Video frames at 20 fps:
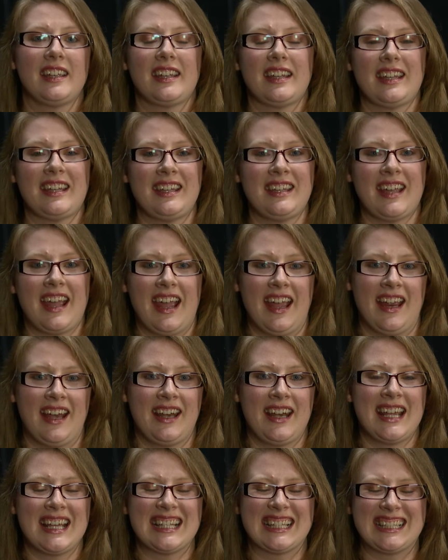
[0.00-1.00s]
E
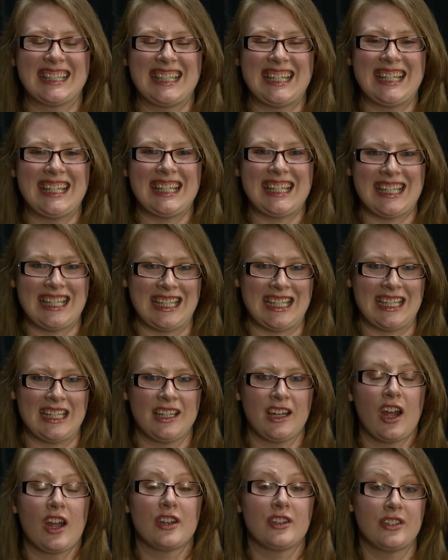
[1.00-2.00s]
N C
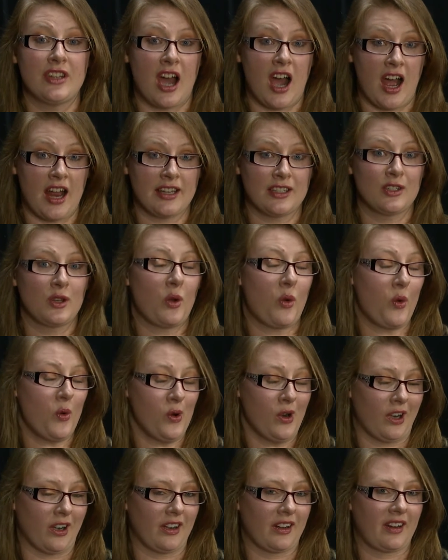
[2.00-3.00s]
E dot
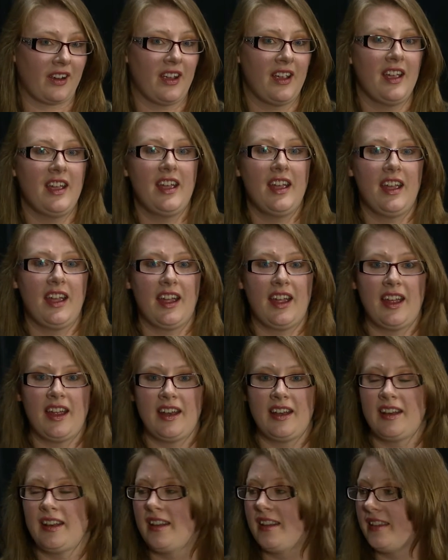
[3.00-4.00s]
org.
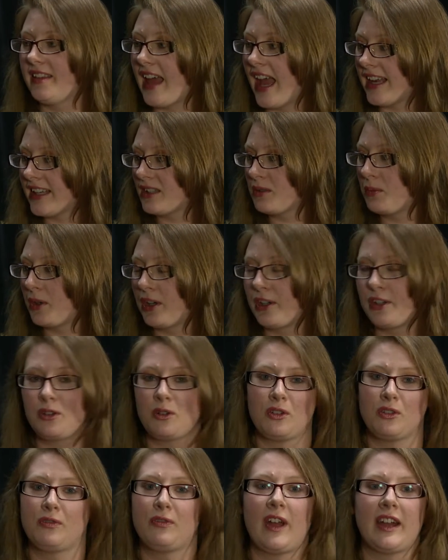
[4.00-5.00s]
And that's where
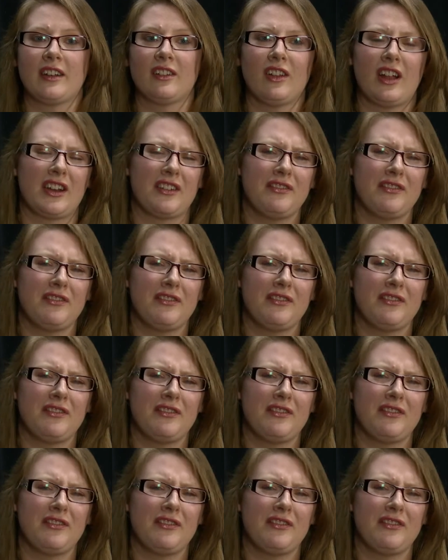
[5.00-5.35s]
you'll find a lot of